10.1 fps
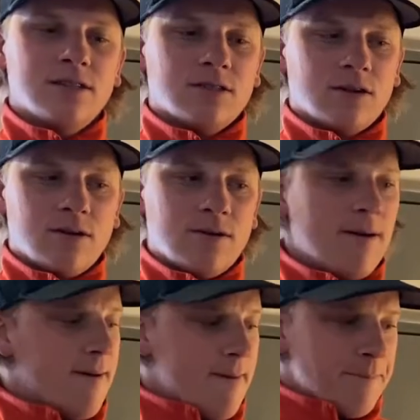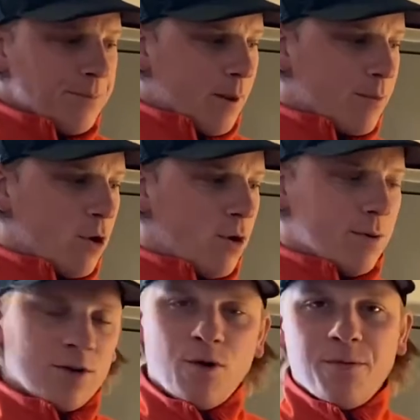So I'm going with
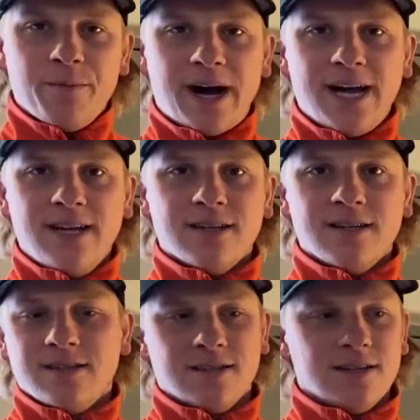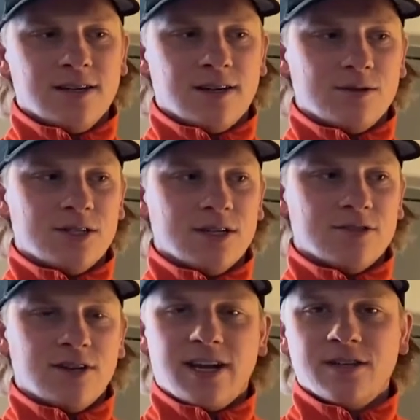an open mind and, just gonna
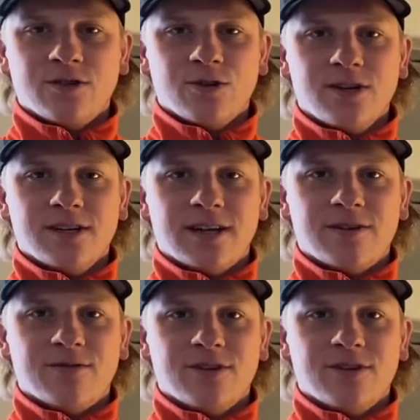try to enjoy it and have